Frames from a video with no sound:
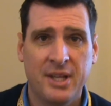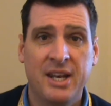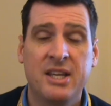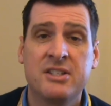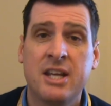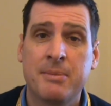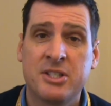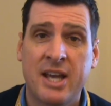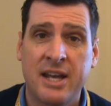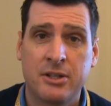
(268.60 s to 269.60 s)
And his name
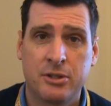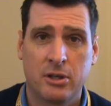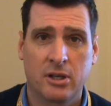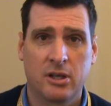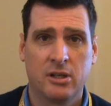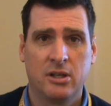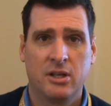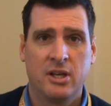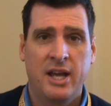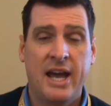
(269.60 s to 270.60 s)
is Ataturk.
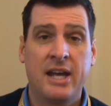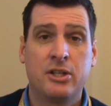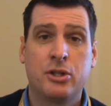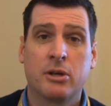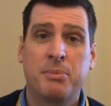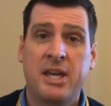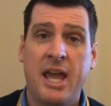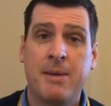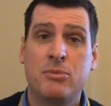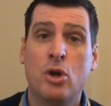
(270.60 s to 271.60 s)
Ataturk
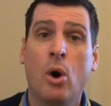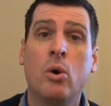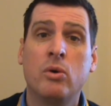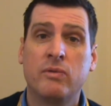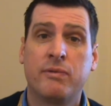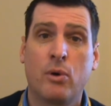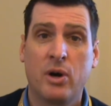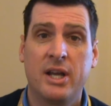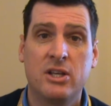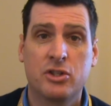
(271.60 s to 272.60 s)
became known
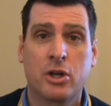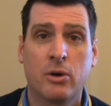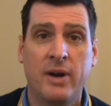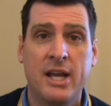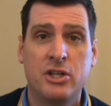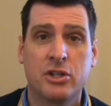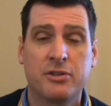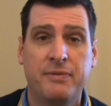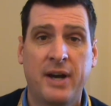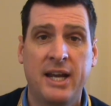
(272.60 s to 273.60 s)
for his
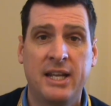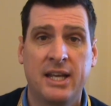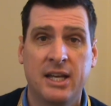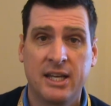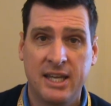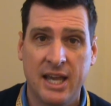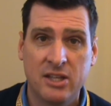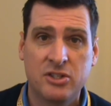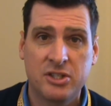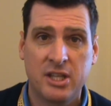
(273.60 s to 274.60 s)
courageous fighting
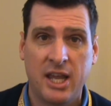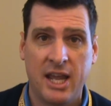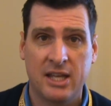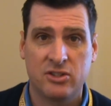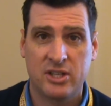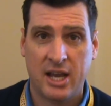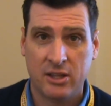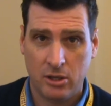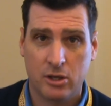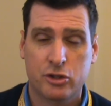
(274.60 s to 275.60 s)
against the
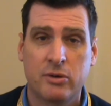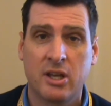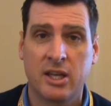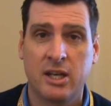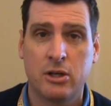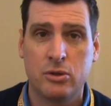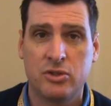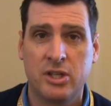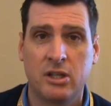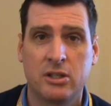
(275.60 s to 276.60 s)
Anzac, the Australian and New
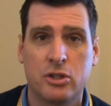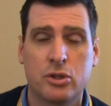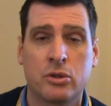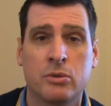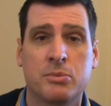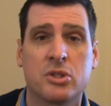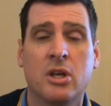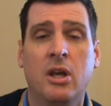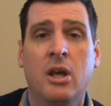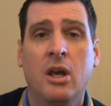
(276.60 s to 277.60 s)
Zealand troops